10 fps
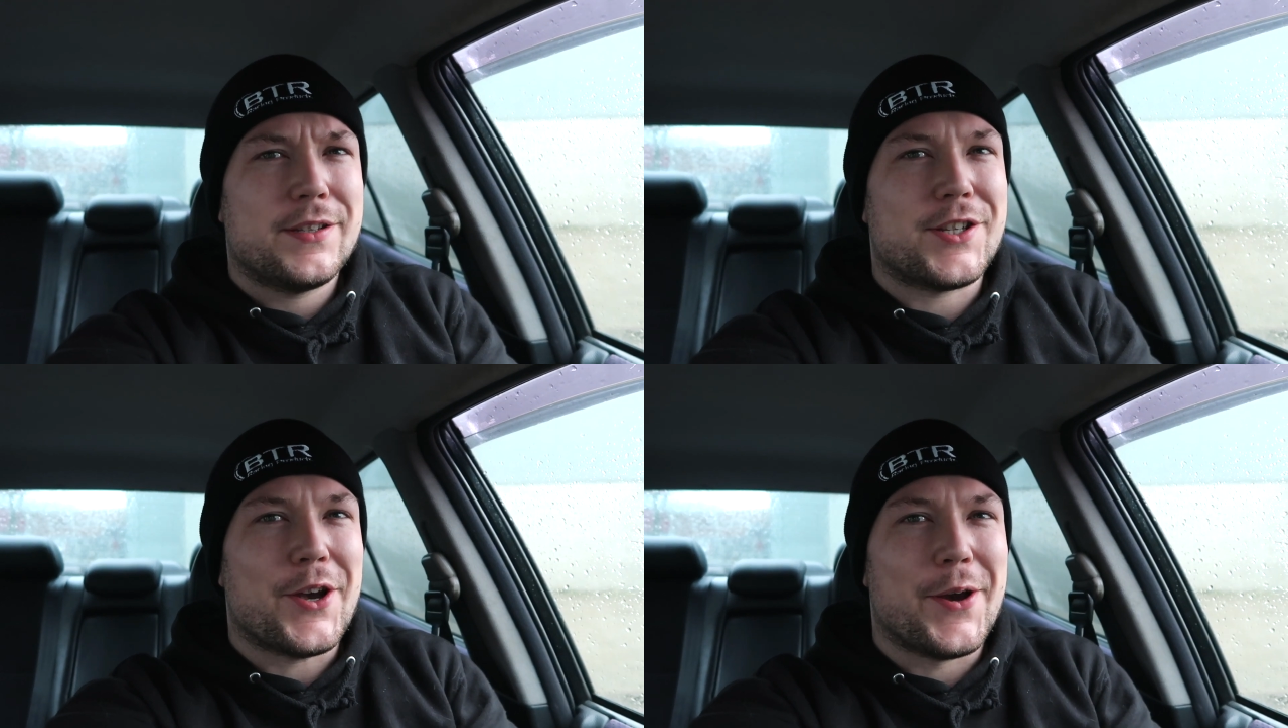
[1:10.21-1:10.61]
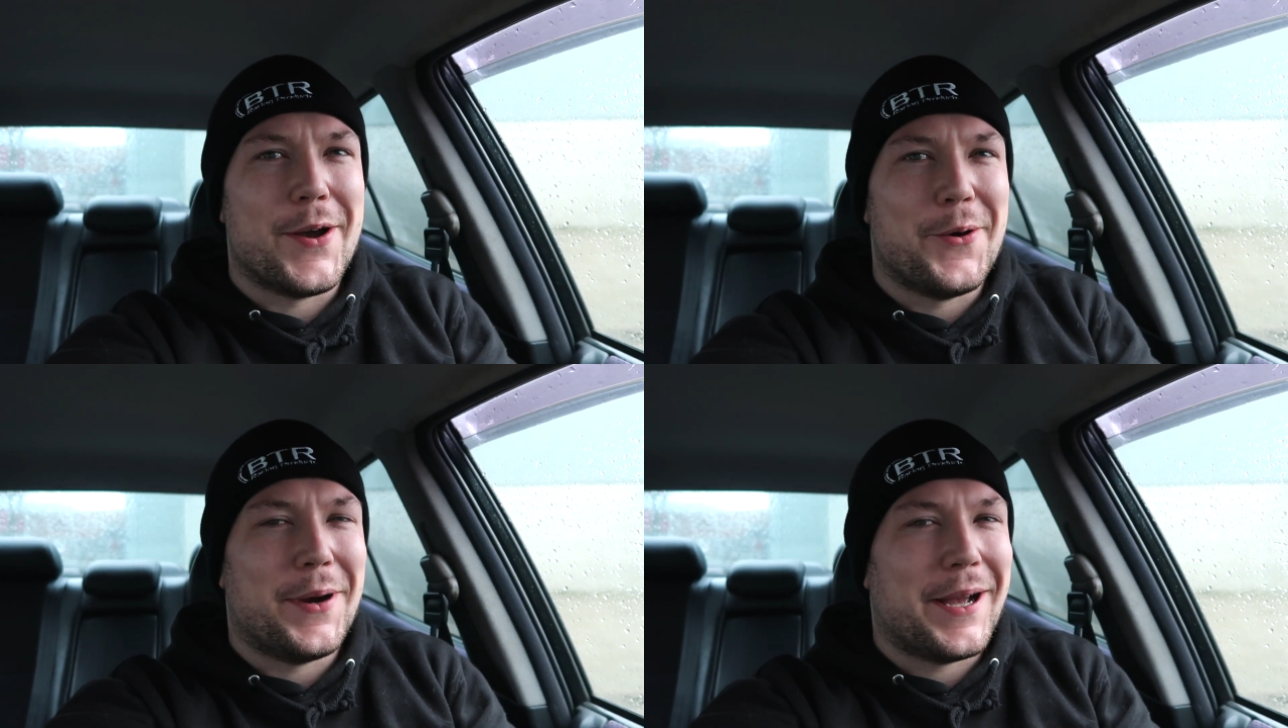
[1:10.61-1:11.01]

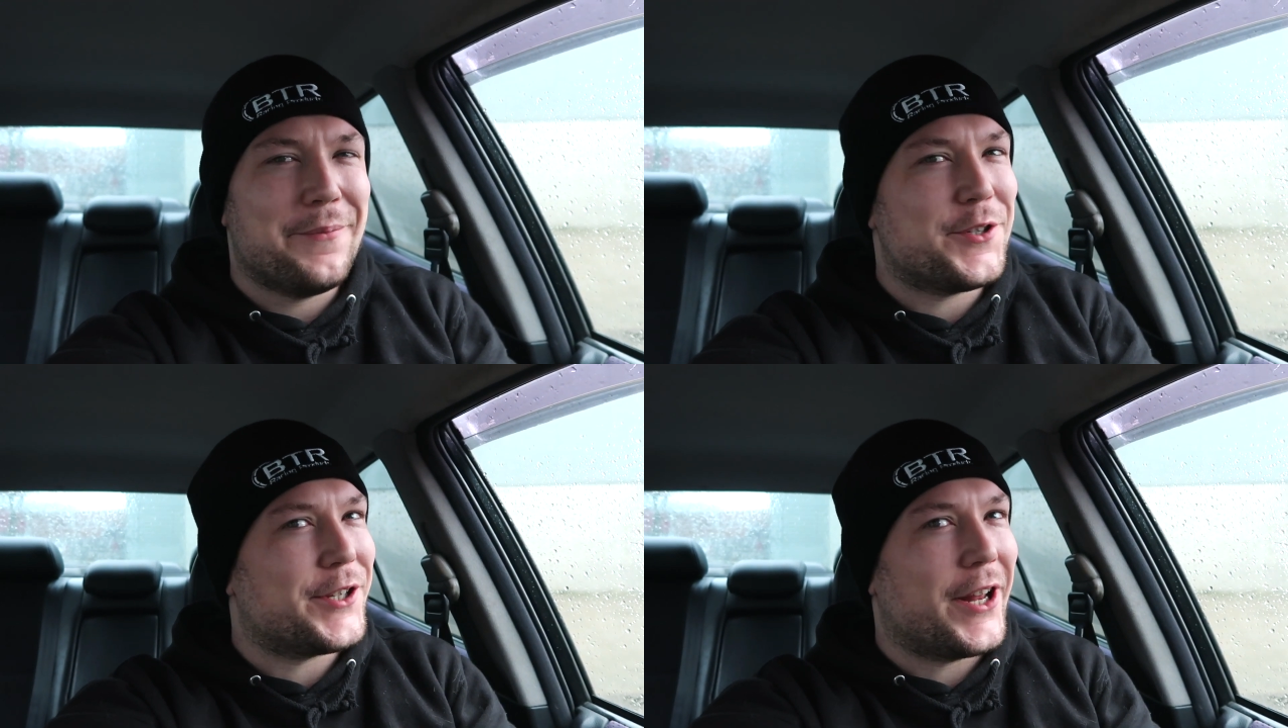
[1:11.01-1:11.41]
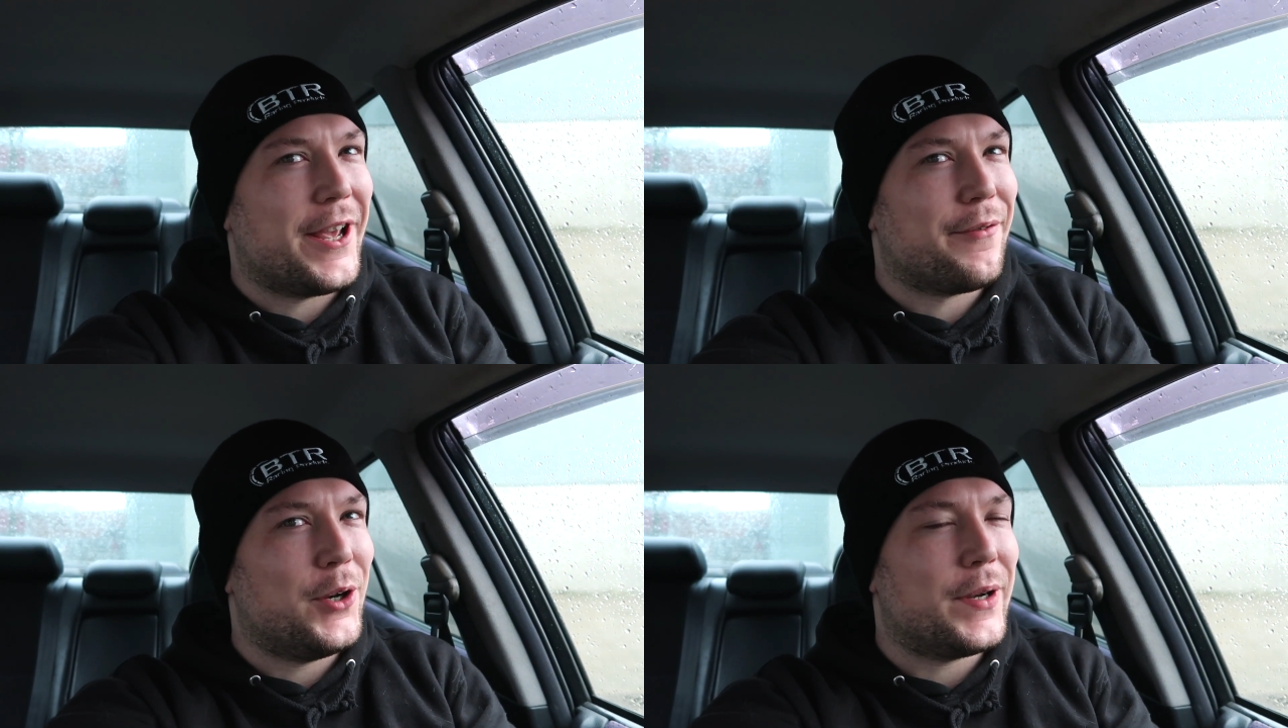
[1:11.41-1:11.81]
So I'm just gonna
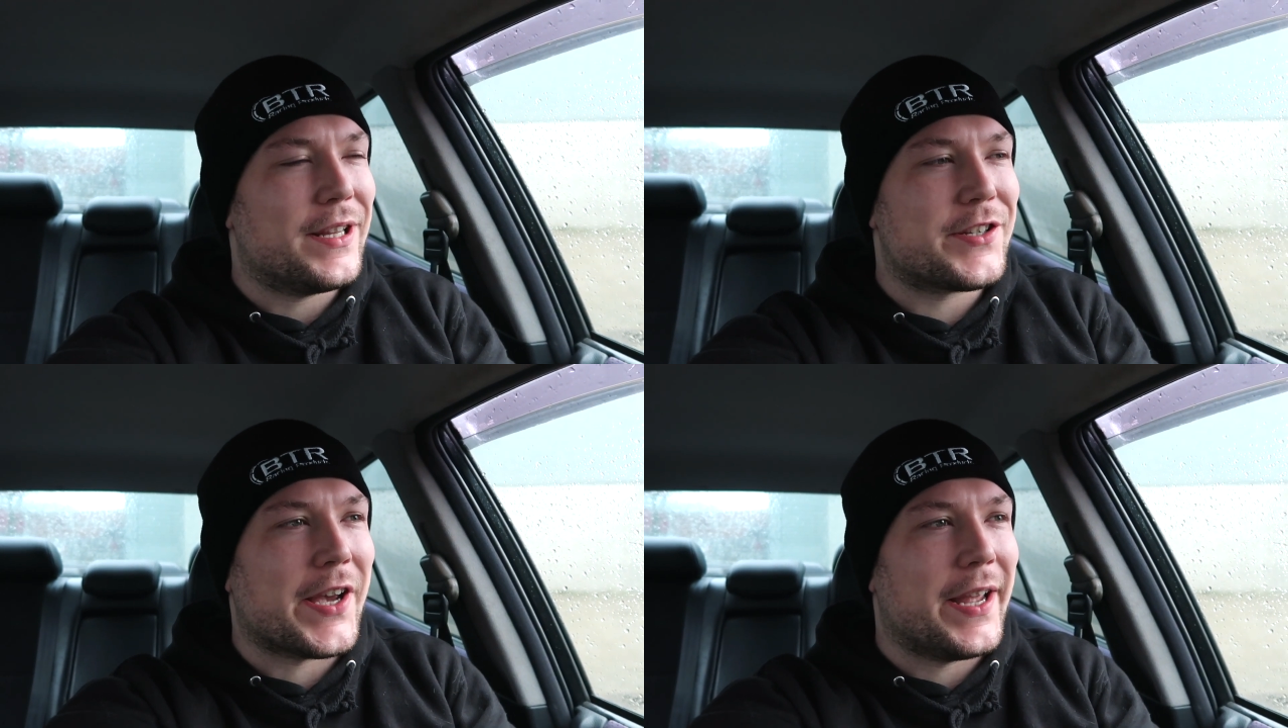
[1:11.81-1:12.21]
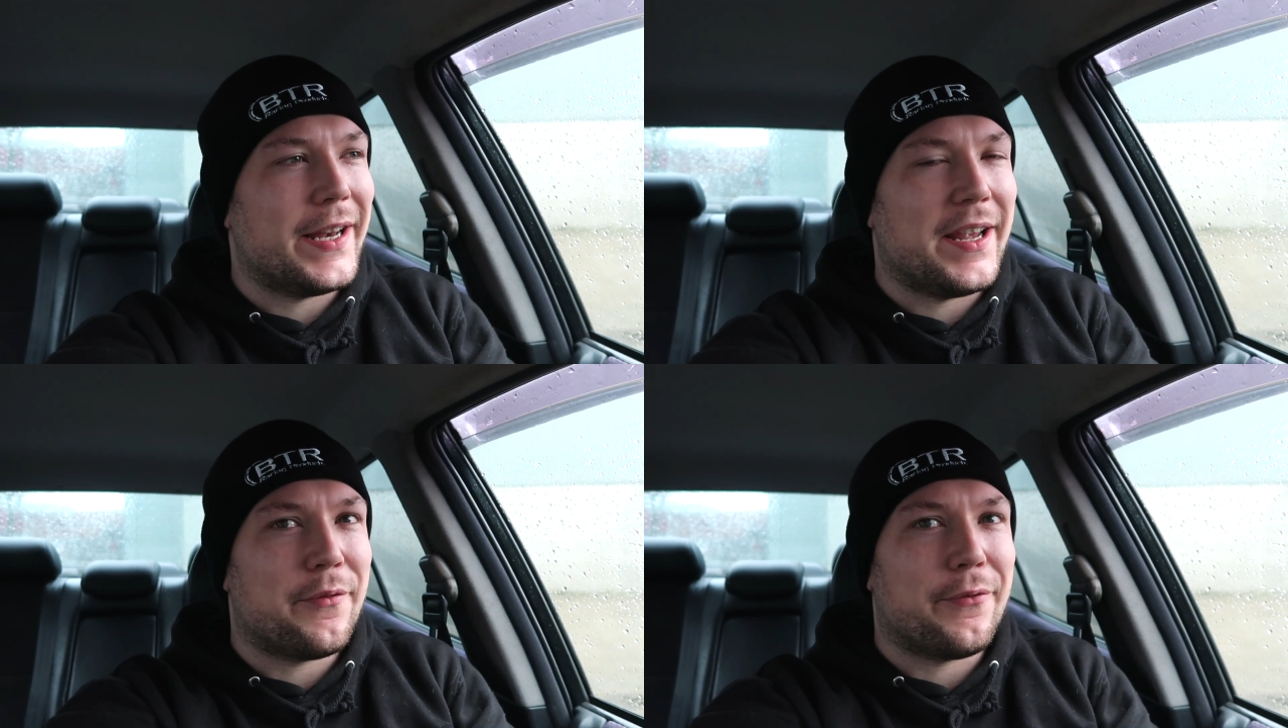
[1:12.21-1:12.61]
have a look
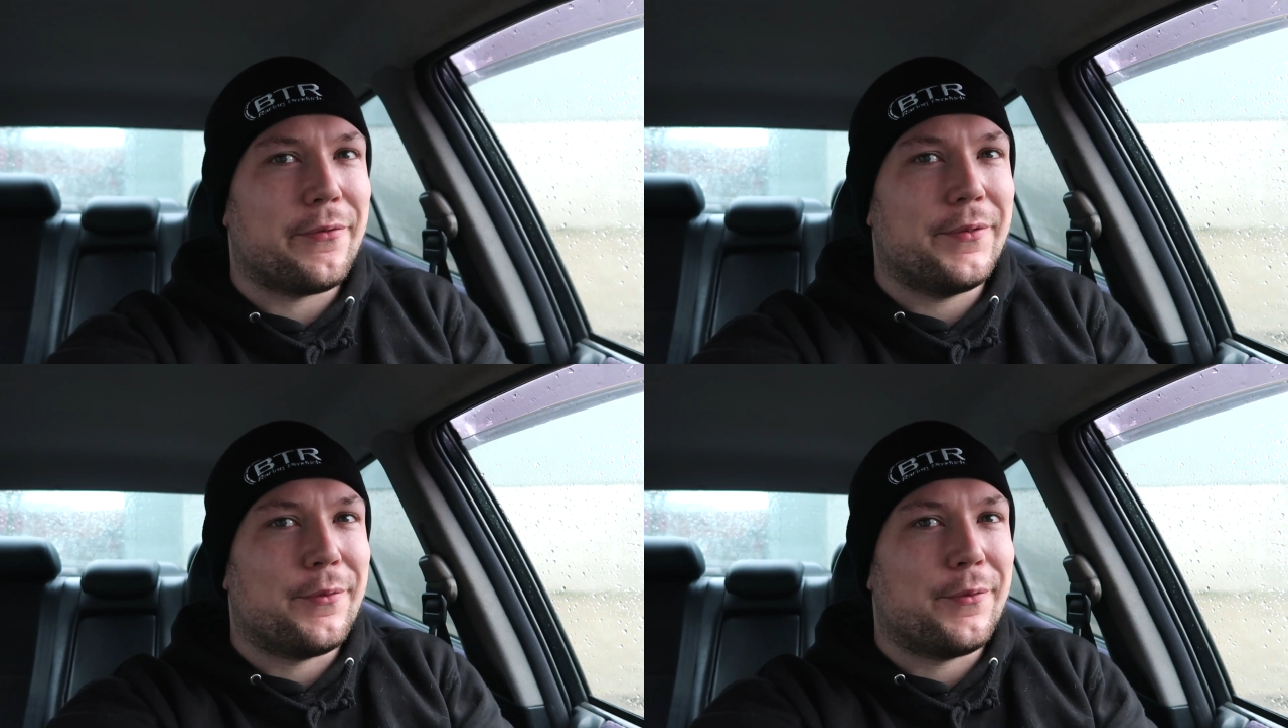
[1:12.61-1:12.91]
inside if